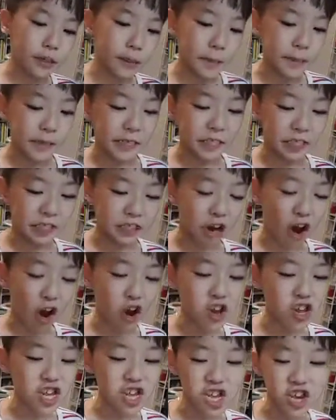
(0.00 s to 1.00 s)
Let me show
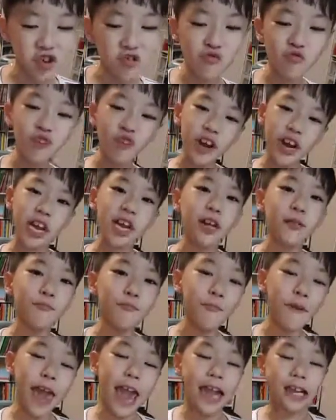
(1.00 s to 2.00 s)
you real
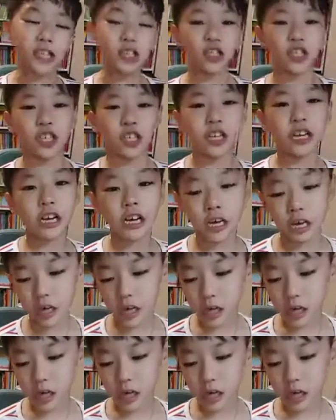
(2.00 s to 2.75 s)
magic.